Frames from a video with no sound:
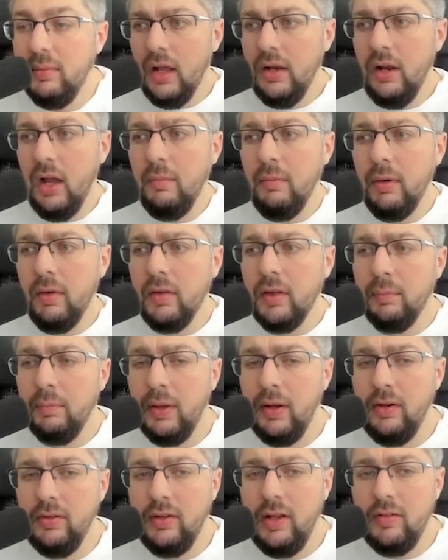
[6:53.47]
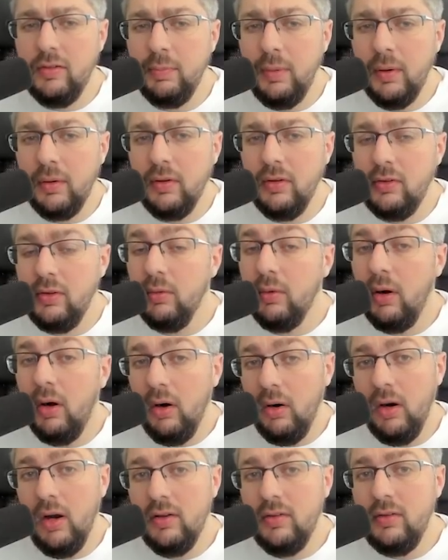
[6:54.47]
A number of the players they've spoken to
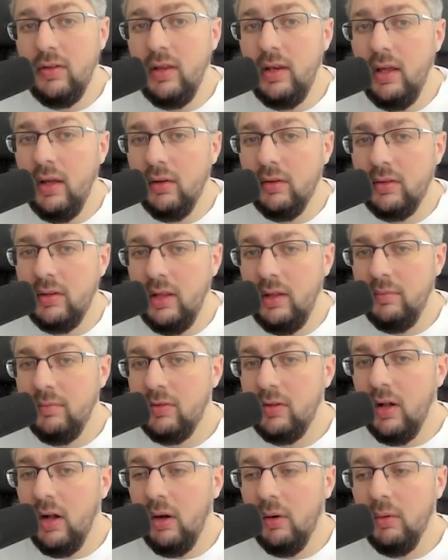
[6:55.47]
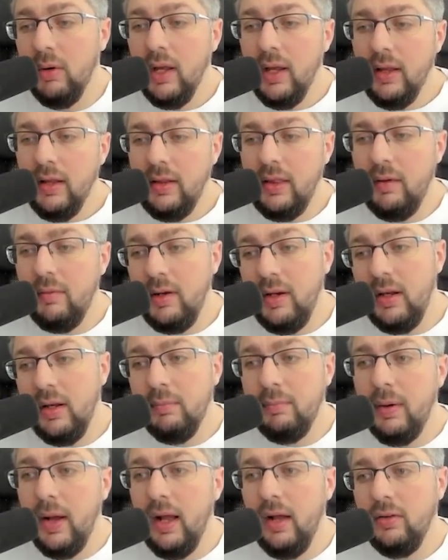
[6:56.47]
are on CDL teams, so they would need to
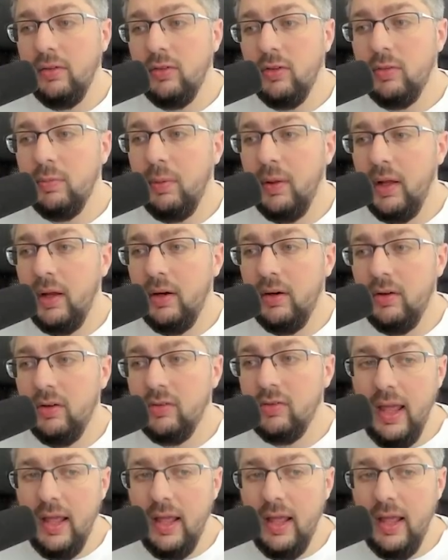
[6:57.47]
buy out those players,